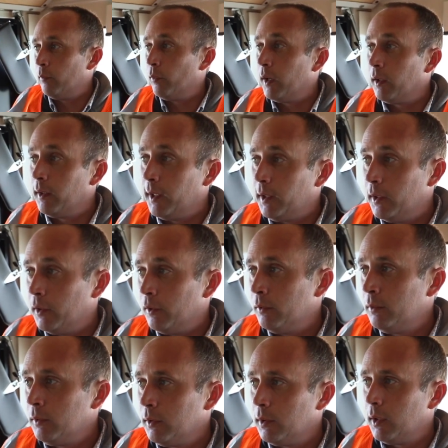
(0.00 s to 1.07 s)
and where they
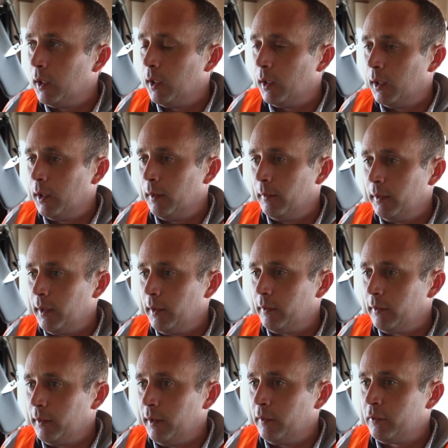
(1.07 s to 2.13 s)
go uh,
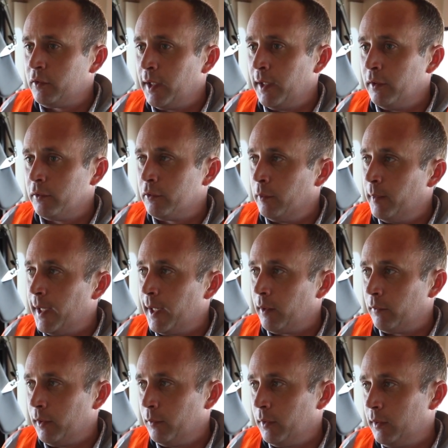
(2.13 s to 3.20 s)
it's, it's, changed
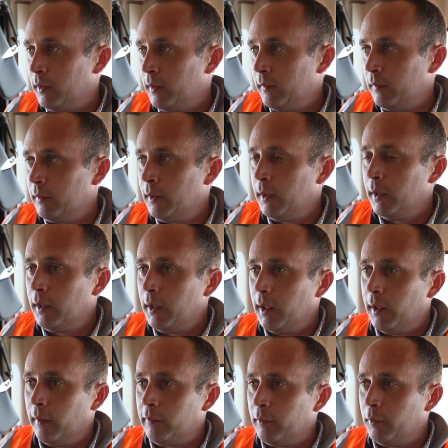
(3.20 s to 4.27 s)
dramatically with this.
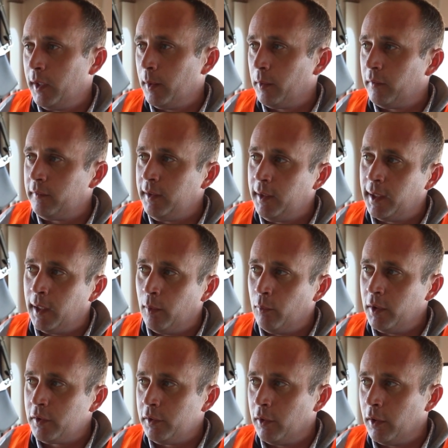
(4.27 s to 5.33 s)
Uh, so we're able to see kind of
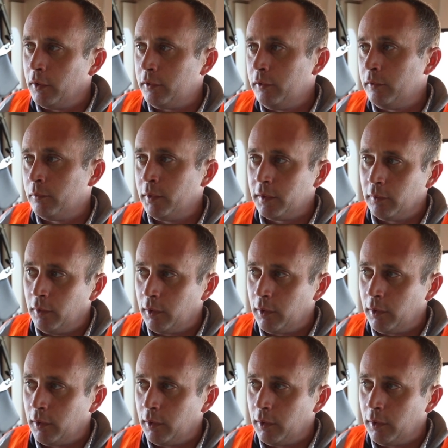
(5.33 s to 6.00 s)
which yards use which